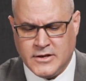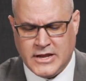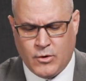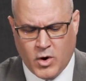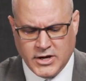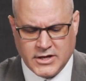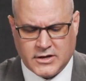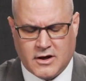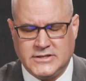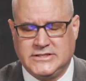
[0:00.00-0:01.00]
Now, one of the
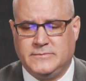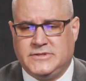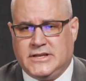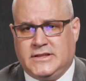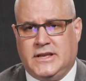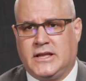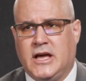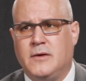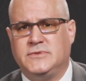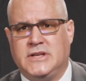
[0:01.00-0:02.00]
concepts that
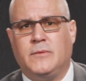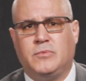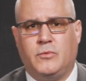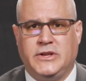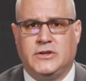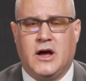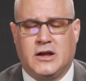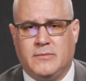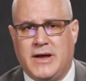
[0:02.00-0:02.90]
comes up when we talk